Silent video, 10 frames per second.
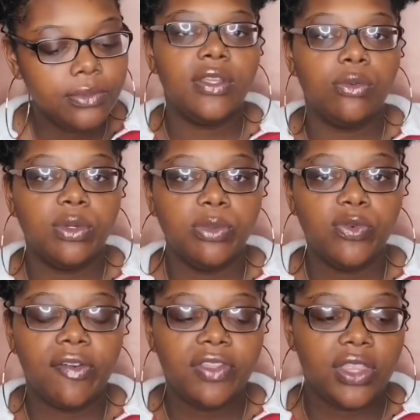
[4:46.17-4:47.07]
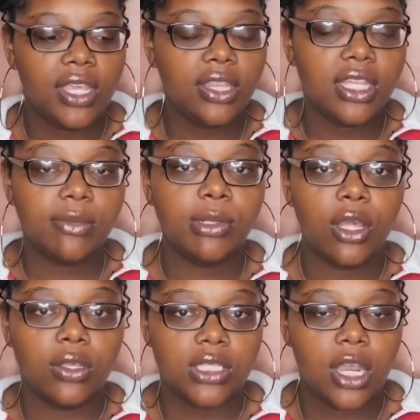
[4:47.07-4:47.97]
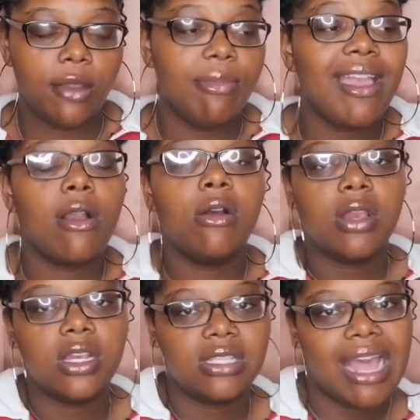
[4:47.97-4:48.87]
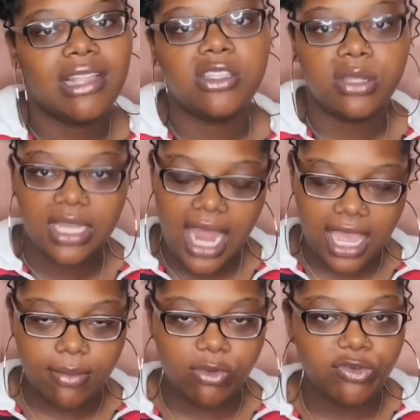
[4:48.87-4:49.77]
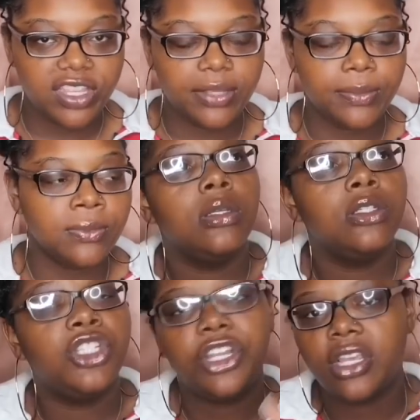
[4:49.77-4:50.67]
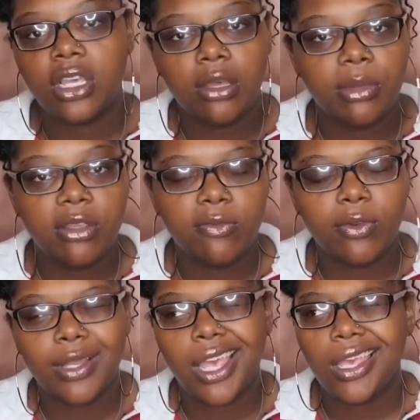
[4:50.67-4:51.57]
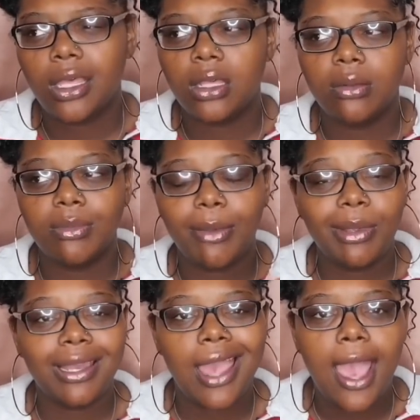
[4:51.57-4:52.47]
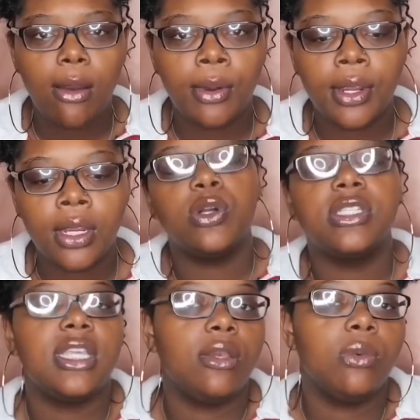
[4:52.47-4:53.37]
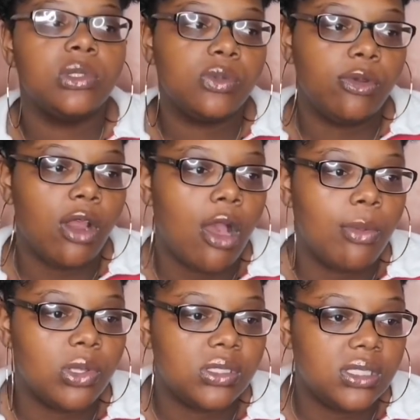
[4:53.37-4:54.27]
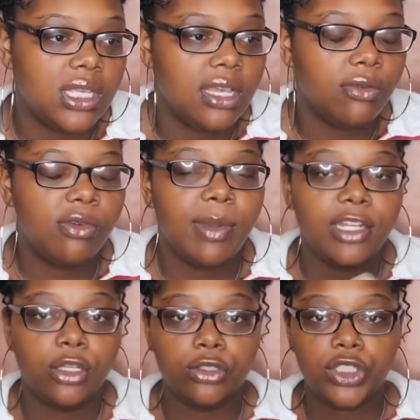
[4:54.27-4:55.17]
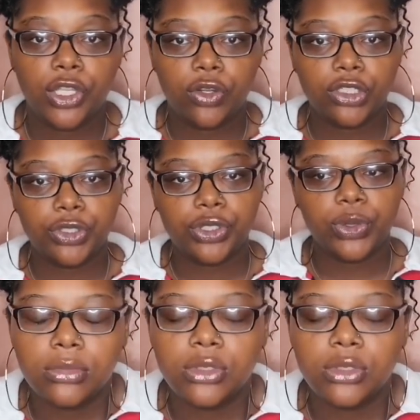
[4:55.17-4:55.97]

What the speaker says: We move everything that belongs to her back on her side so that I can move in. She didn't come in for like maybe an hour. Towards the end, once we were almost done, we were about to go to the grocery store.